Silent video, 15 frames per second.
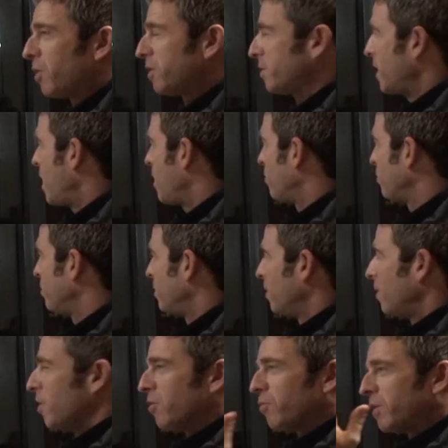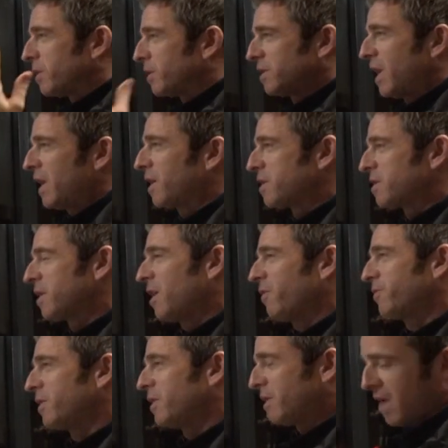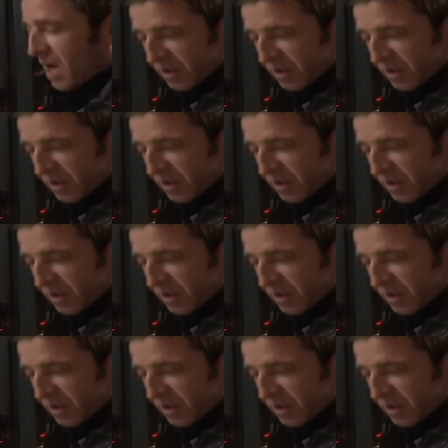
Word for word: 1 down with seconds left, and